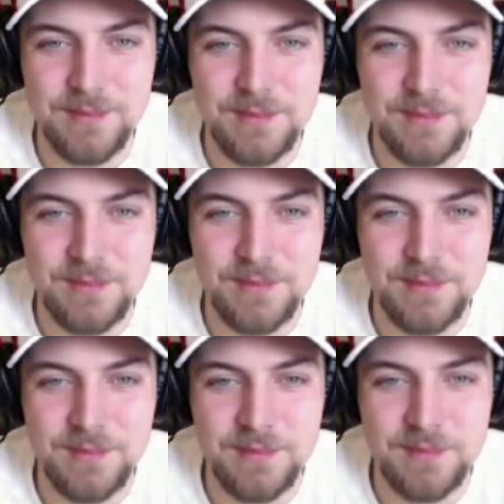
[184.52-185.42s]

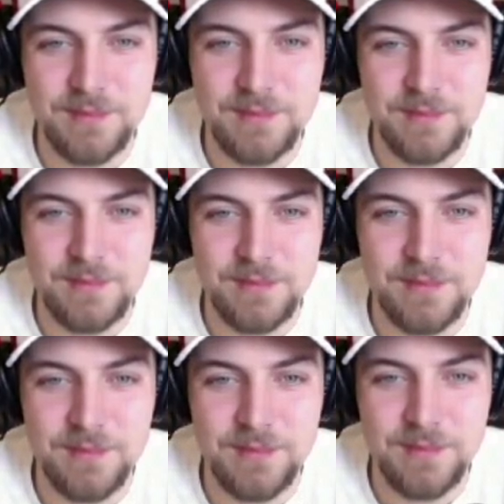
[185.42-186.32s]

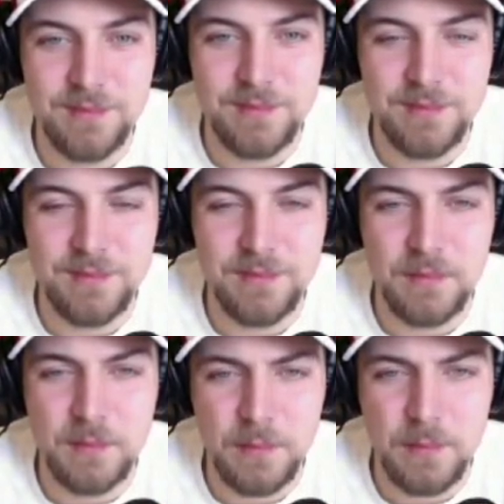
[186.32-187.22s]

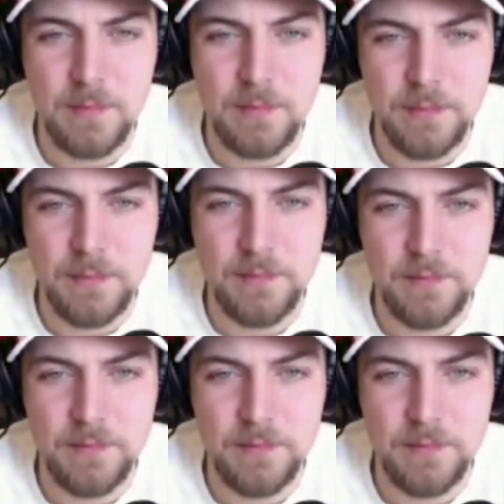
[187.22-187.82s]
[no speech]